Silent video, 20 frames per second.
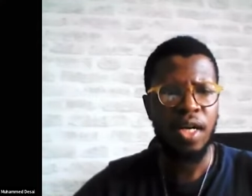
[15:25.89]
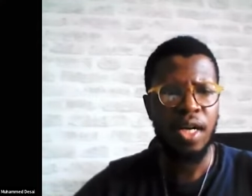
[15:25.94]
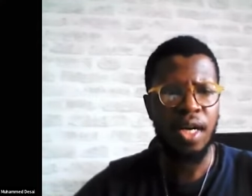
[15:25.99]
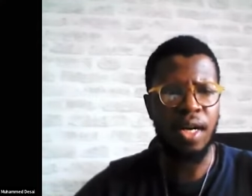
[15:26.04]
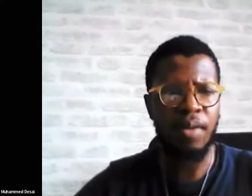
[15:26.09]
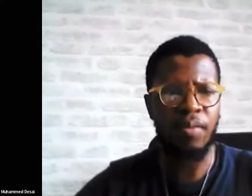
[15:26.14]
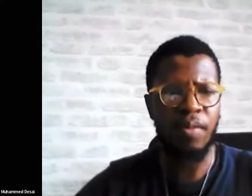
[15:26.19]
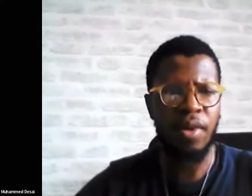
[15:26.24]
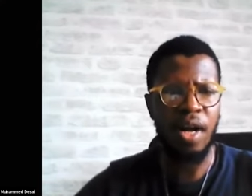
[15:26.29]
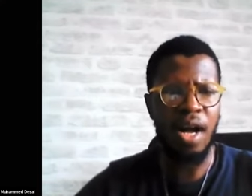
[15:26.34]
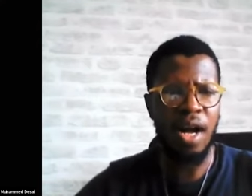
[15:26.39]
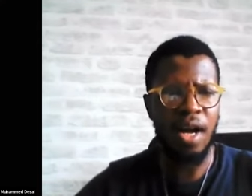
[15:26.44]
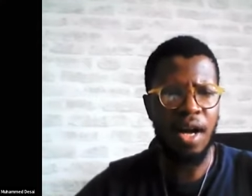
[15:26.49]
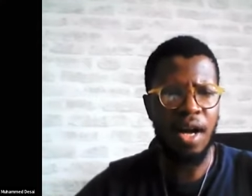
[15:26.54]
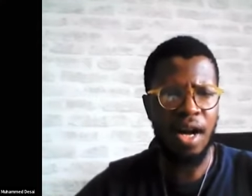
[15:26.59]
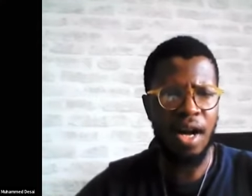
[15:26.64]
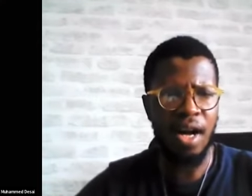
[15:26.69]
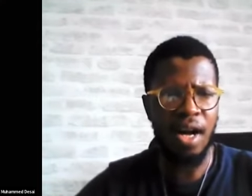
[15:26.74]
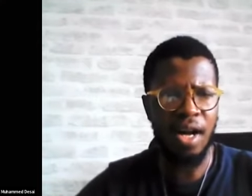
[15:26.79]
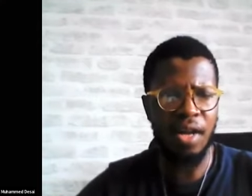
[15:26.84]
Um,
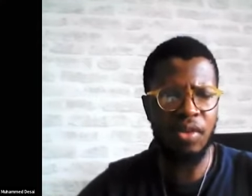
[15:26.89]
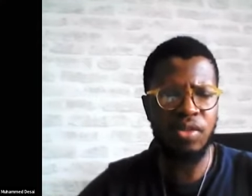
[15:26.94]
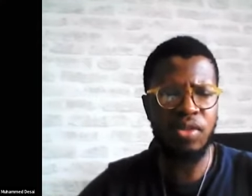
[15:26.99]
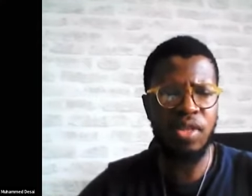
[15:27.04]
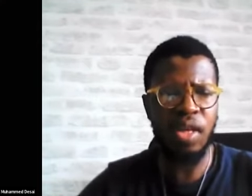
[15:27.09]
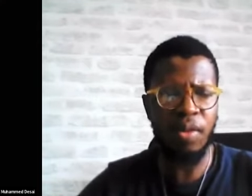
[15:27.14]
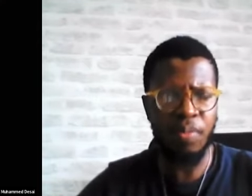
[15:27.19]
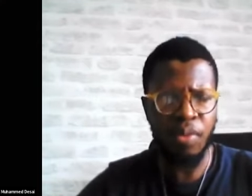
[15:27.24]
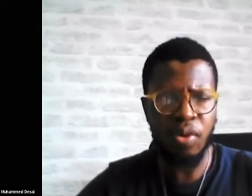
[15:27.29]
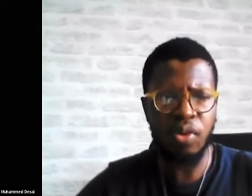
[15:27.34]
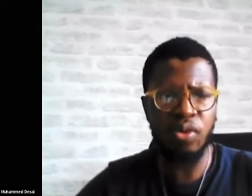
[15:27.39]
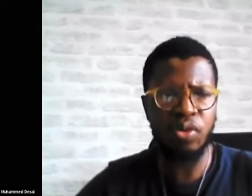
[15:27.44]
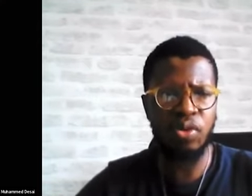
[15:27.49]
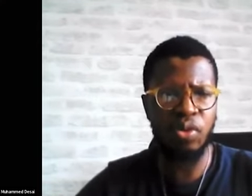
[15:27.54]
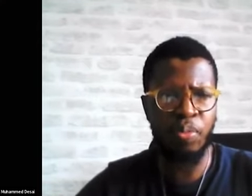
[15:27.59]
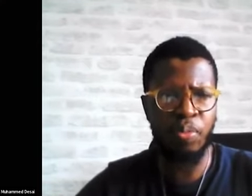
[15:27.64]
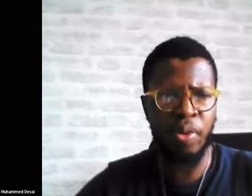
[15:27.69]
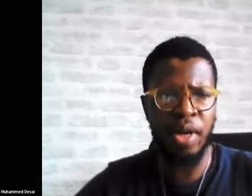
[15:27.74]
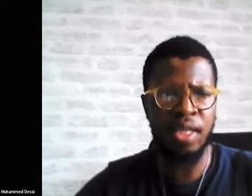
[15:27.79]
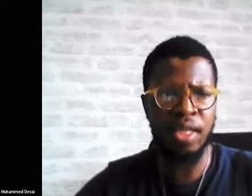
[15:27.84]
how, how's the approach
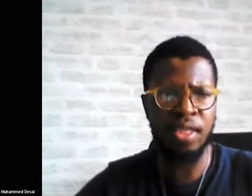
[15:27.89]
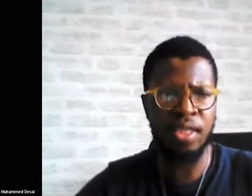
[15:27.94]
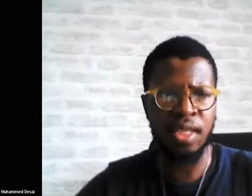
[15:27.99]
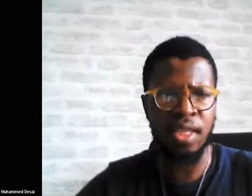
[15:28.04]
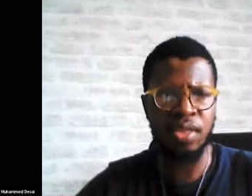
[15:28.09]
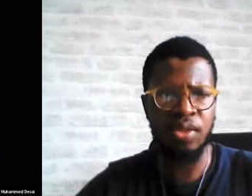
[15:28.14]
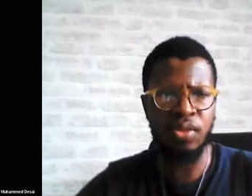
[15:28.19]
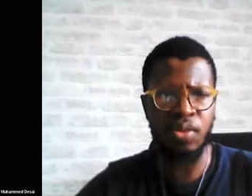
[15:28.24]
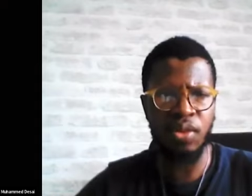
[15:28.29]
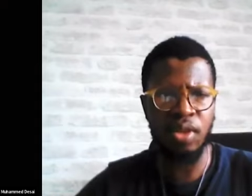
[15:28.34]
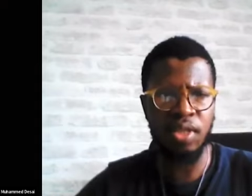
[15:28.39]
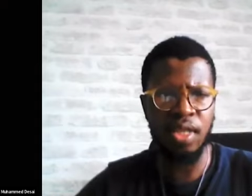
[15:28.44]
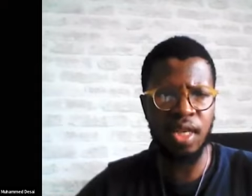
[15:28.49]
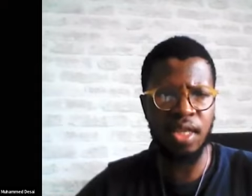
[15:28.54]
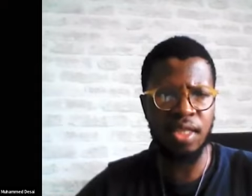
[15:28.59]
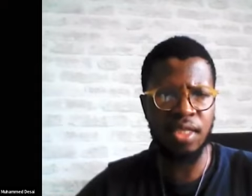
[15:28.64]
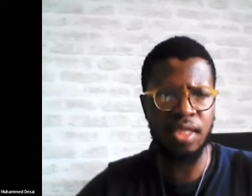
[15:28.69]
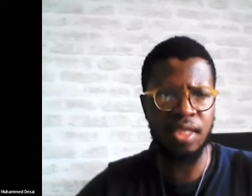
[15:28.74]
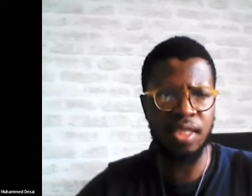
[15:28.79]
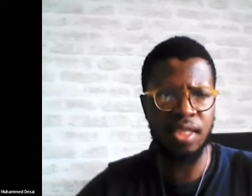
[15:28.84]
to Palestine solidarity?